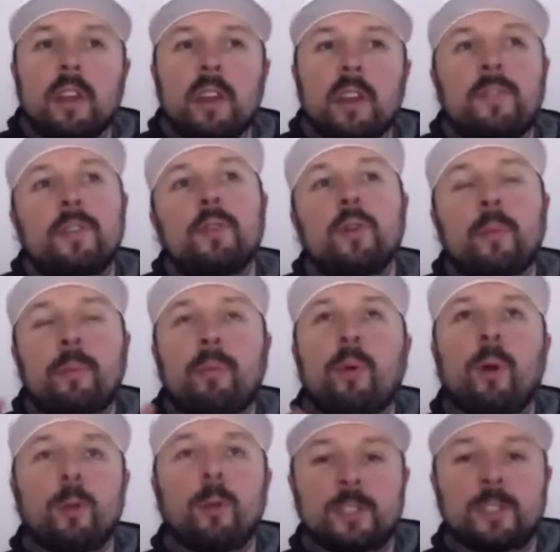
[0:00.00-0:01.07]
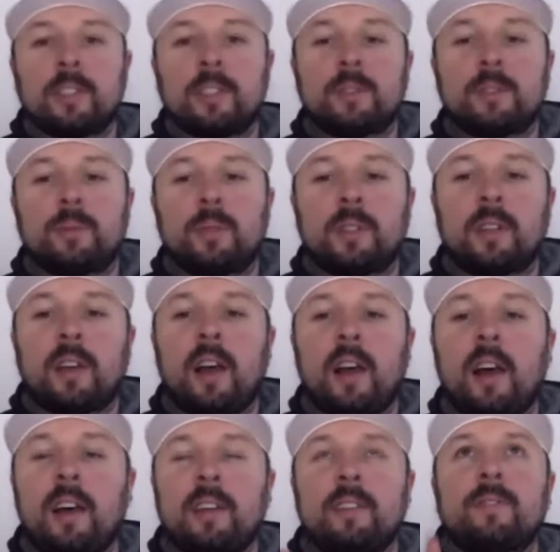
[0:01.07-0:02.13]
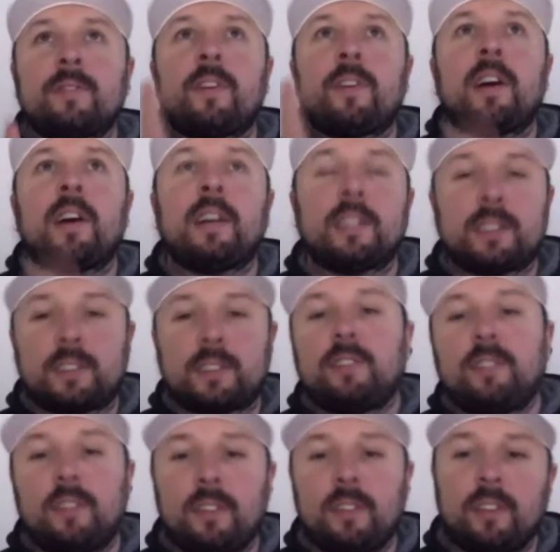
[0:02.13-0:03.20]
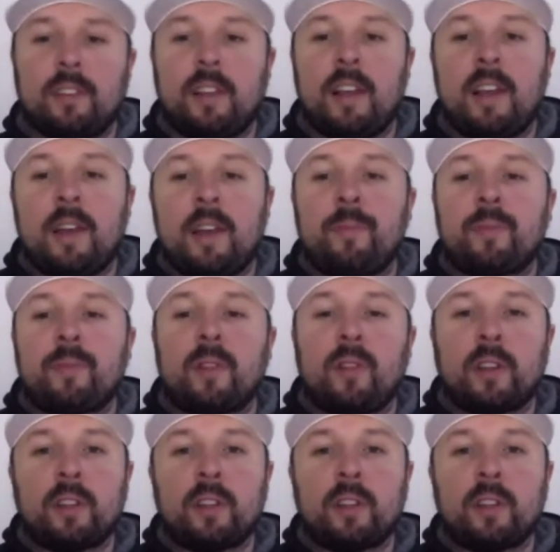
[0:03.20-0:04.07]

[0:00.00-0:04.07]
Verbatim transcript: if you approach this with a hard and fast um, like